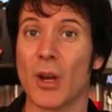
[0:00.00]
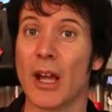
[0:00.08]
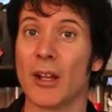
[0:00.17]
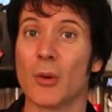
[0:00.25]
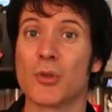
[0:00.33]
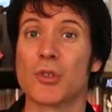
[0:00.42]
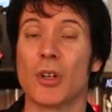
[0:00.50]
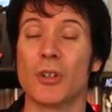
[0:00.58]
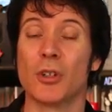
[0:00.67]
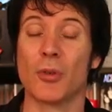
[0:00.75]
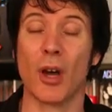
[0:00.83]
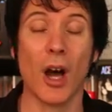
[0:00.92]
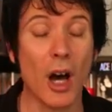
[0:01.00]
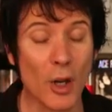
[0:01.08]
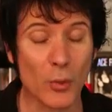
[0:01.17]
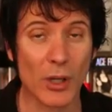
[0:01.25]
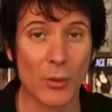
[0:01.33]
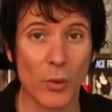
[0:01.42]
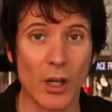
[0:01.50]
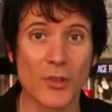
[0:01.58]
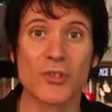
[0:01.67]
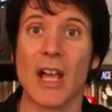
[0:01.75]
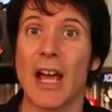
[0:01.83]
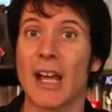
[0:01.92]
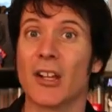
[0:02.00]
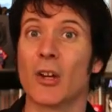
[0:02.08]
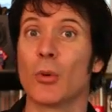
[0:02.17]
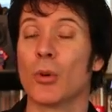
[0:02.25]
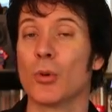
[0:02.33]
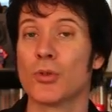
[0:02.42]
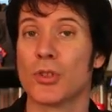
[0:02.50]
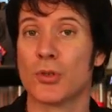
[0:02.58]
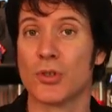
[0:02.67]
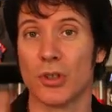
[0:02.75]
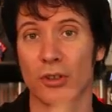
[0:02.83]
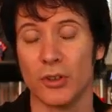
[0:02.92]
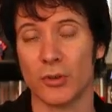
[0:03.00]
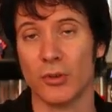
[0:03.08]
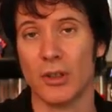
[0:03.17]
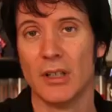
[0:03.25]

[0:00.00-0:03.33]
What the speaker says: And I'll show you the hardware ones, and I will also show you